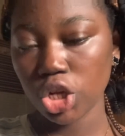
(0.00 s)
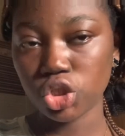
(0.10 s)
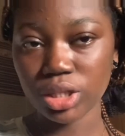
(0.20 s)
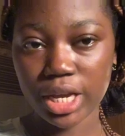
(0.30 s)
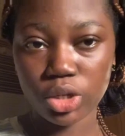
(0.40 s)

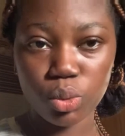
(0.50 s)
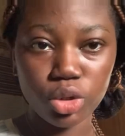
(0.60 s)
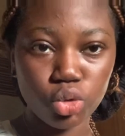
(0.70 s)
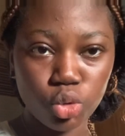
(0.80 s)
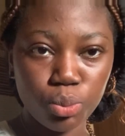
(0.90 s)
just like when
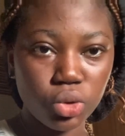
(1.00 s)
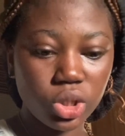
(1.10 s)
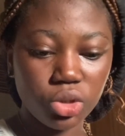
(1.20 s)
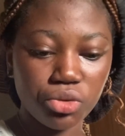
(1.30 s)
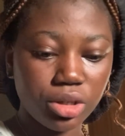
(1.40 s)
you stop
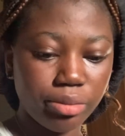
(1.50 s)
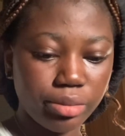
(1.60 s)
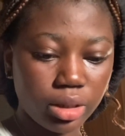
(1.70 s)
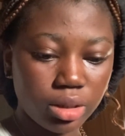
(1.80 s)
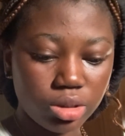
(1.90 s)
using
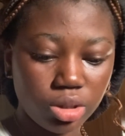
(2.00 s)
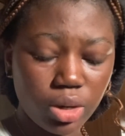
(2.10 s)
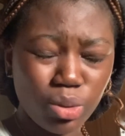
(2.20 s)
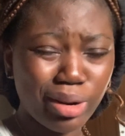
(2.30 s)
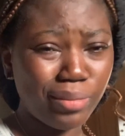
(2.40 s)
cream. And you
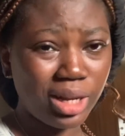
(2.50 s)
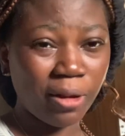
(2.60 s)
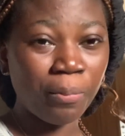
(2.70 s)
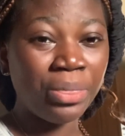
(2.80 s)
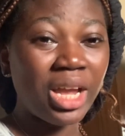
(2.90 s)
get what I mean?